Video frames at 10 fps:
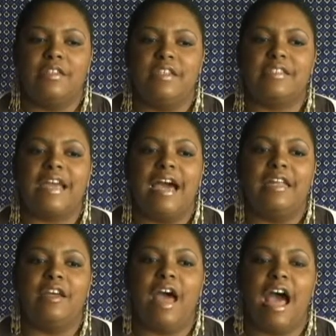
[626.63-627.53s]
just kind
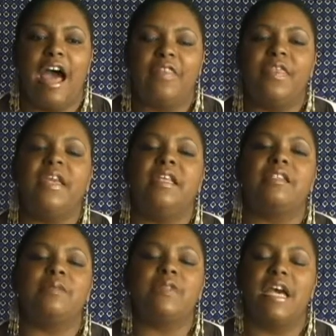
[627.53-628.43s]
of, I think
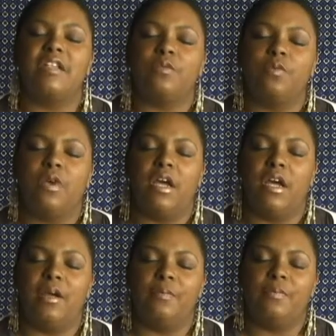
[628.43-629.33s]
that
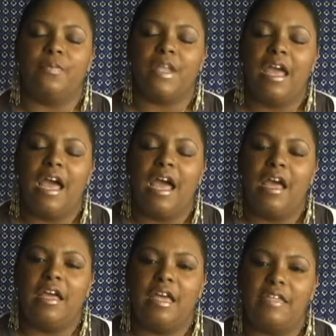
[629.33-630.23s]
sometimes
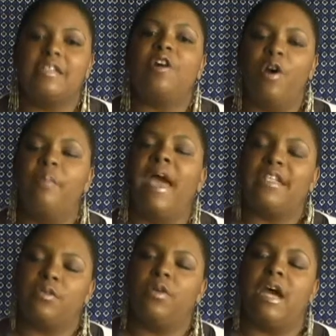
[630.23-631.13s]
it's going
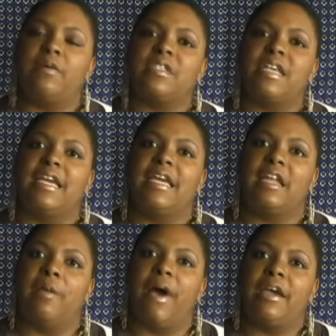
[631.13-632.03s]
back to what I was
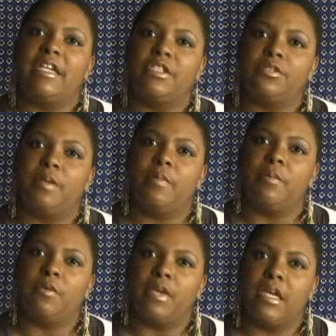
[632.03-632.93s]
saying about history and
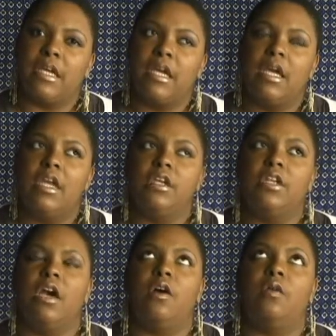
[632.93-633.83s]
memory, you
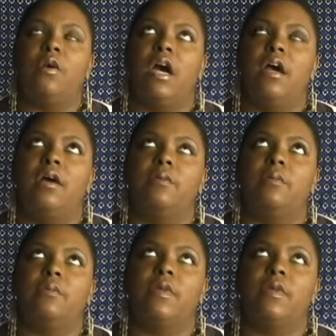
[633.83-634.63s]
know,